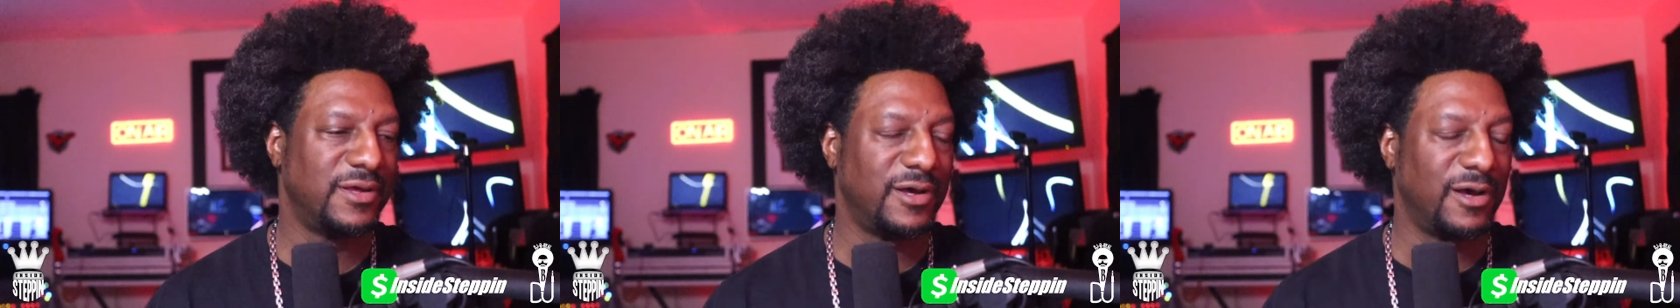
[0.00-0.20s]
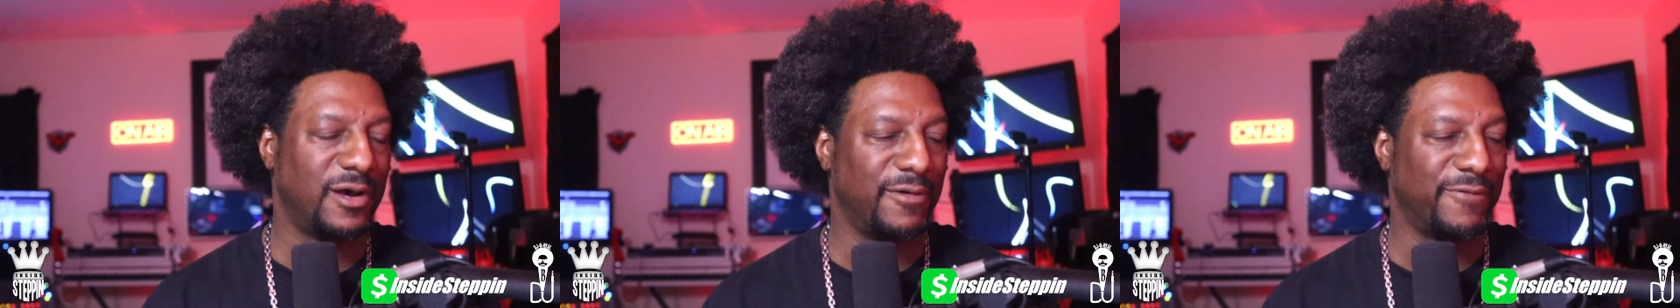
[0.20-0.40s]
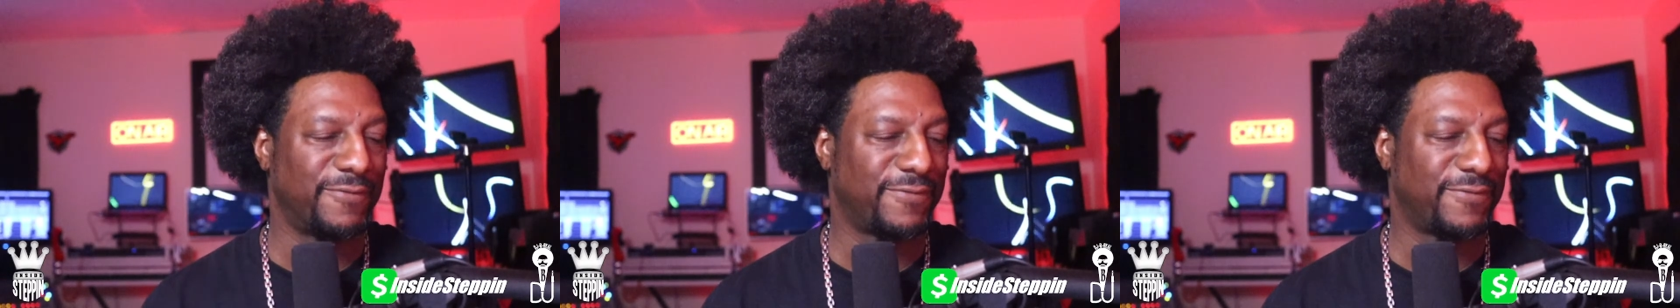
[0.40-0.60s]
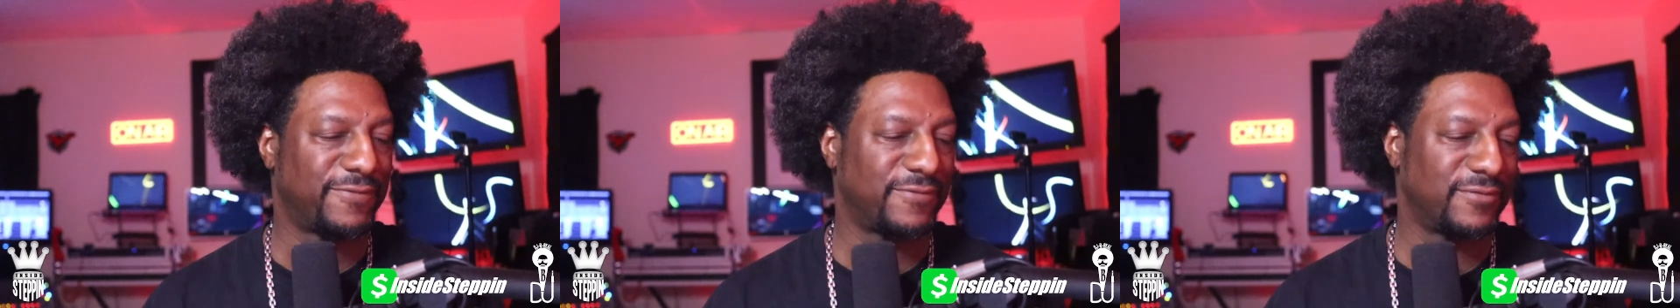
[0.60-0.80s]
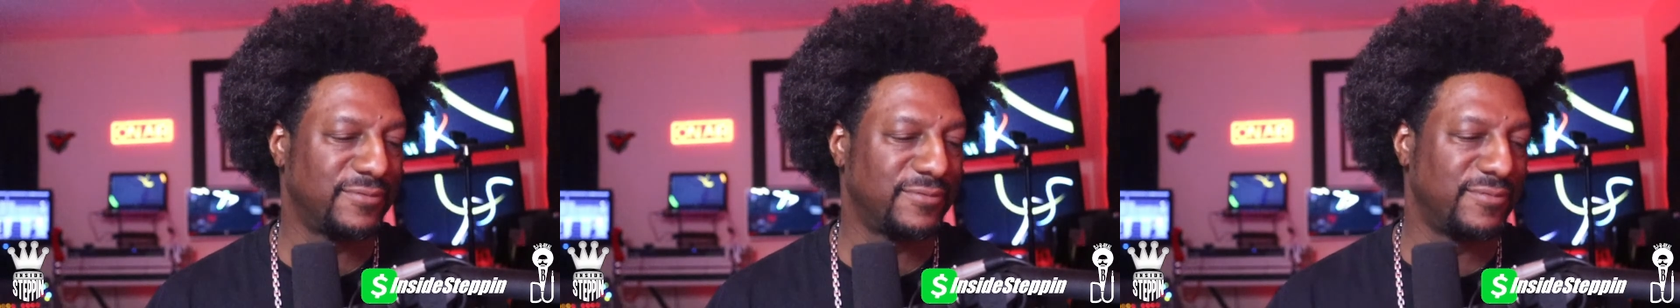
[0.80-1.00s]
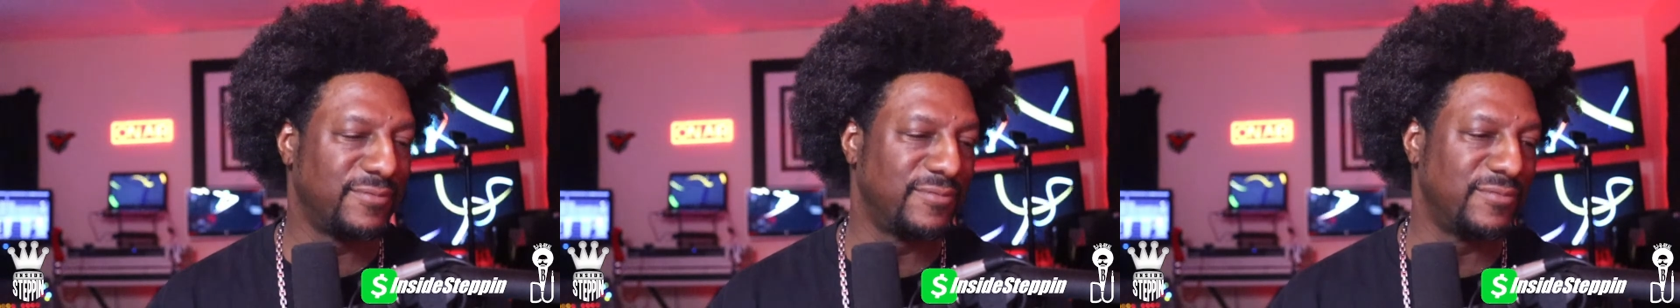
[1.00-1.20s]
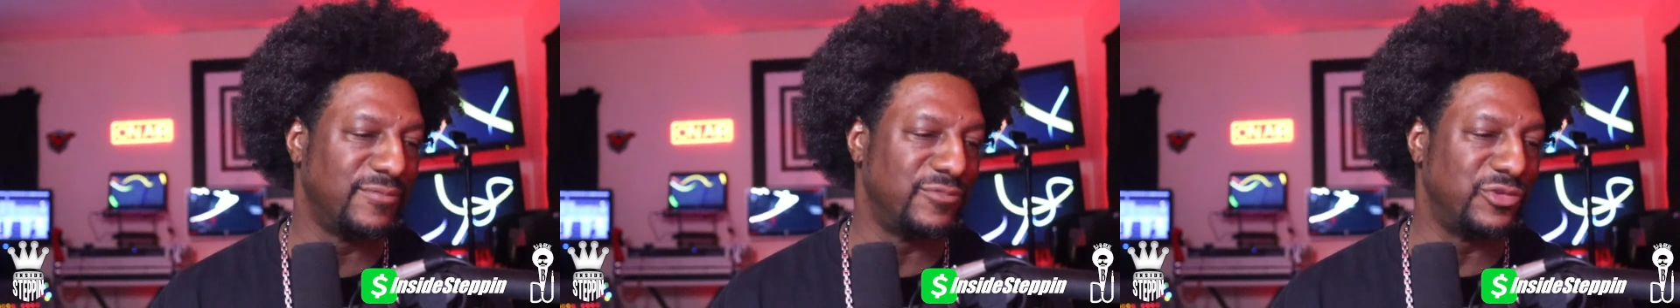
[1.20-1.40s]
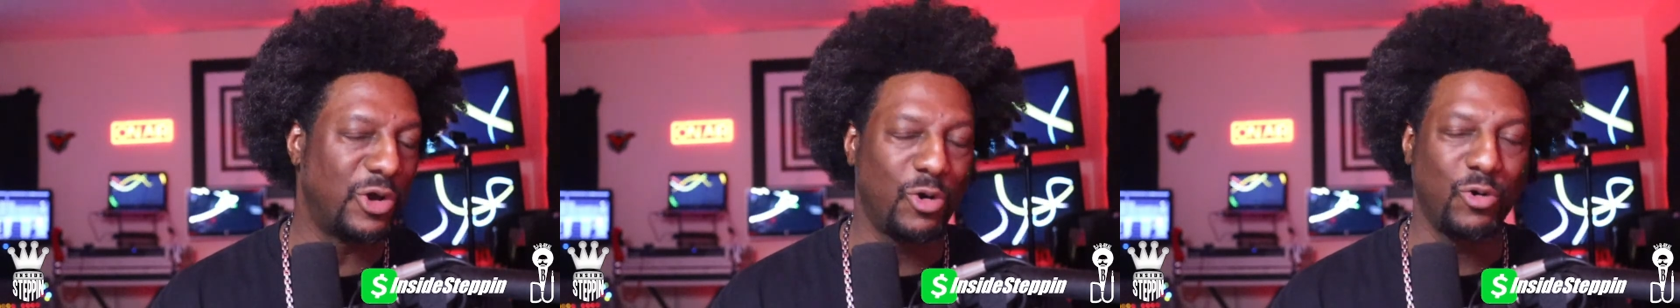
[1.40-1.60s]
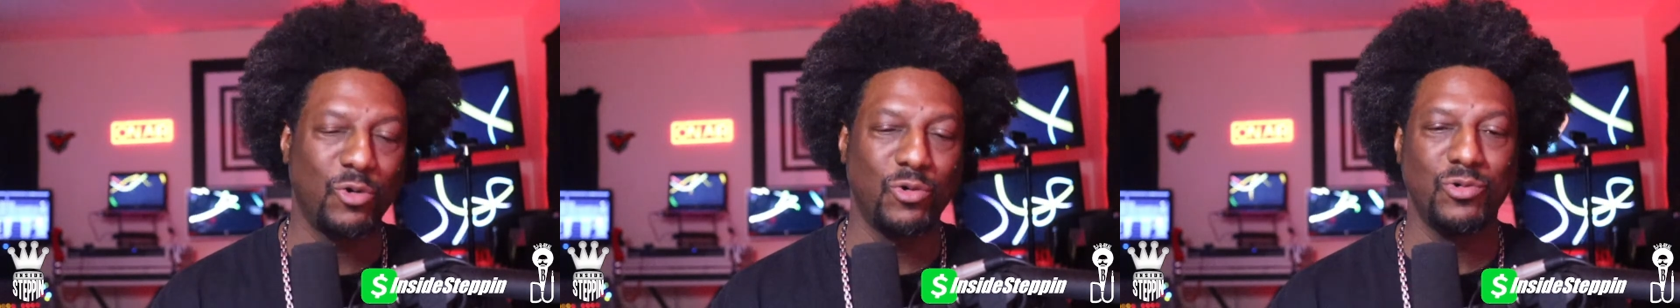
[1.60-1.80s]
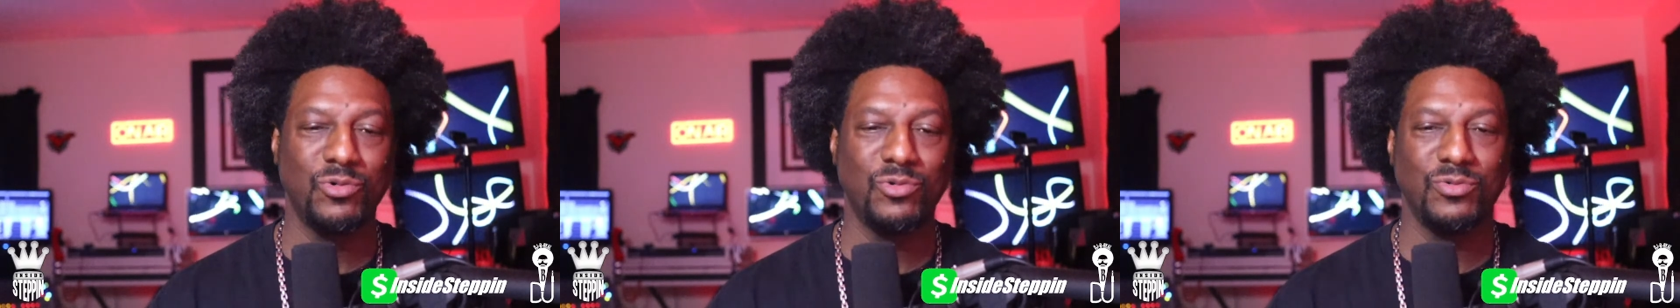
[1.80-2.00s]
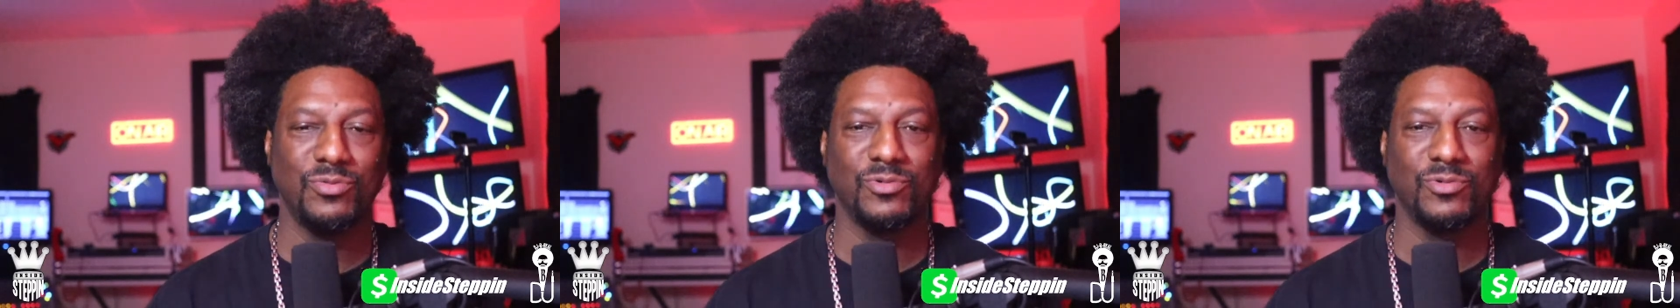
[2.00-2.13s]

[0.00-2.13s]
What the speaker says: of no